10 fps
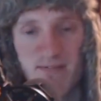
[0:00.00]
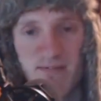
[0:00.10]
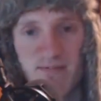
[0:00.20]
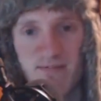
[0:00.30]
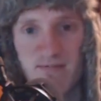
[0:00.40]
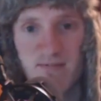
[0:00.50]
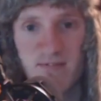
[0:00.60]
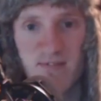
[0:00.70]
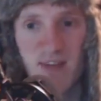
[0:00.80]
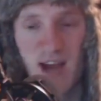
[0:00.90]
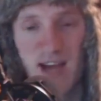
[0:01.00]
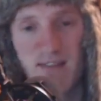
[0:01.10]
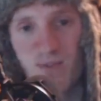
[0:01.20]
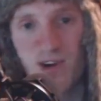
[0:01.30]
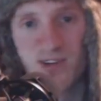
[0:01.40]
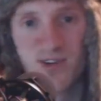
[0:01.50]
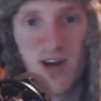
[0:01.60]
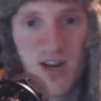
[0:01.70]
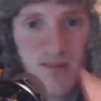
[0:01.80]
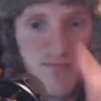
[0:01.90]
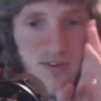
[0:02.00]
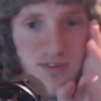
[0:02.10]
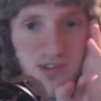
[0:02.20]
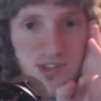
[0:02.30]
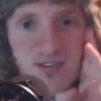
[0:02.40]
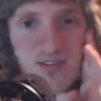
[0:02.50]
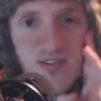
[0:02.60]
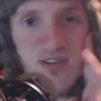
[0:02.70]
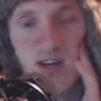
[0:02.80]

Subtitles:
if I haven't watched a lot of Bills